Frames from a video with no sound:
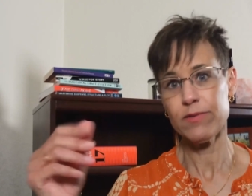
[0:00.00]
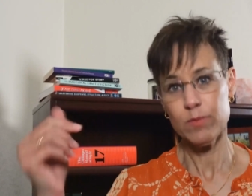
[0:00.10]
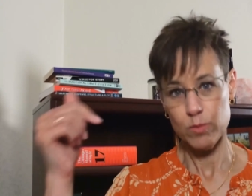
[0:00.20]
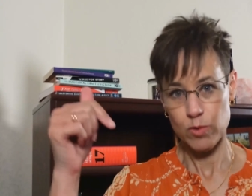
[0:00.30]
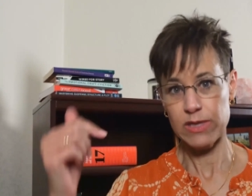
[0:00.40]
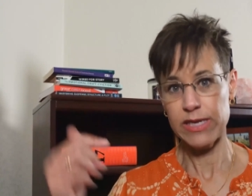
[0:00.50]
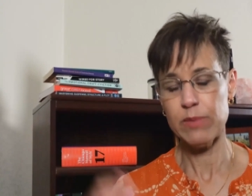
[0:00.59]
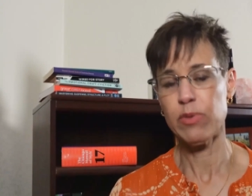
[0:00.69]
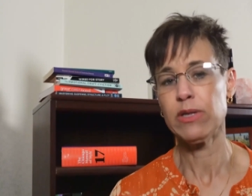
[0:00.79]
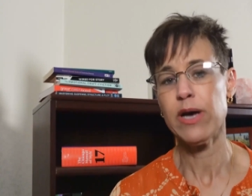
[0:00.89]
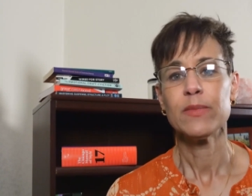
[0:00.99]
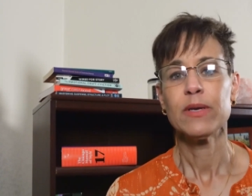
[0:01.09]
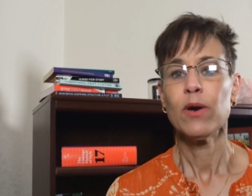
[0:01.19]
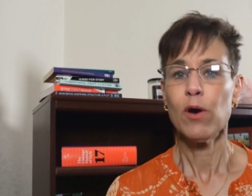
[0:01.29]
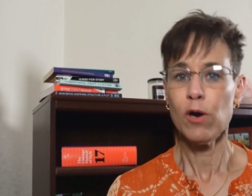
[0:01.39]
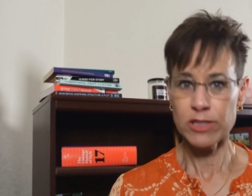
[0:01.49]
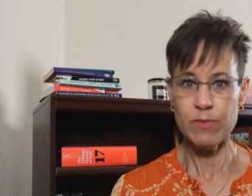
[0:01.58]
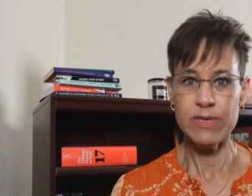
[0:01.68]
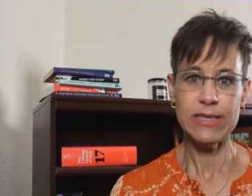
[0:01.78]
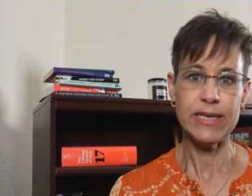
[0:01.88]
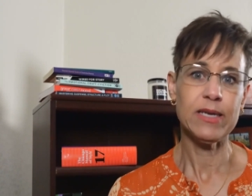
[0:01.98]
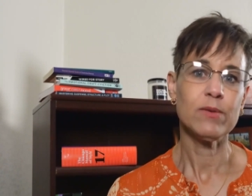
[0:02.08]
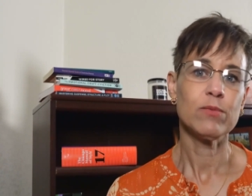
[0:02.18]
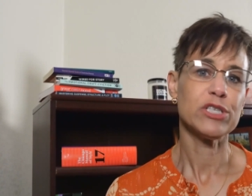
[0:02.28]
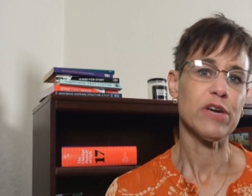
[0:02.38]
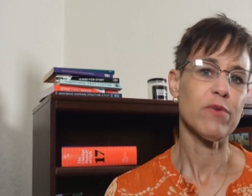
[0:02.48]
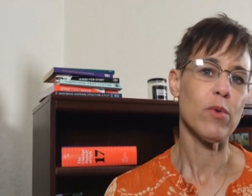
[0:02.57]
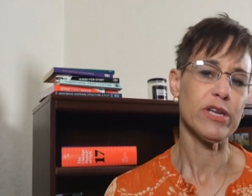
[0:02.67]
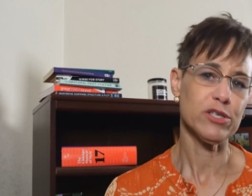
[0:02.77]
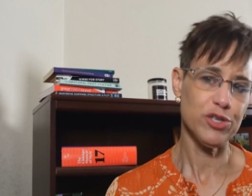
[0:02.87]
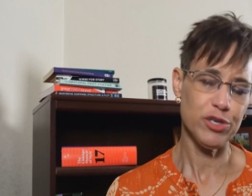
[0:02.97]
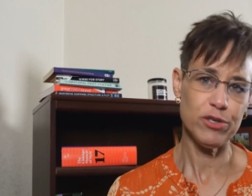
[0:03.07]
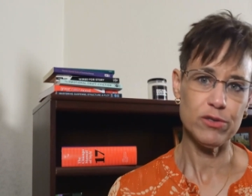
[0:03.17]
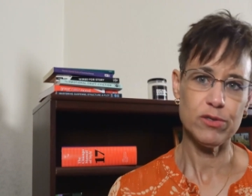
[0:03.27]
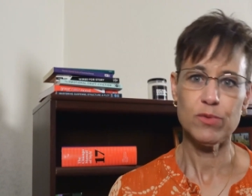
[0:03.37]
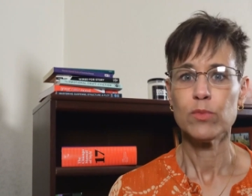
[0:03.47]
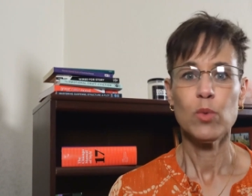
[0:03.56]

or the link below. Ultimately, whichever one you choose,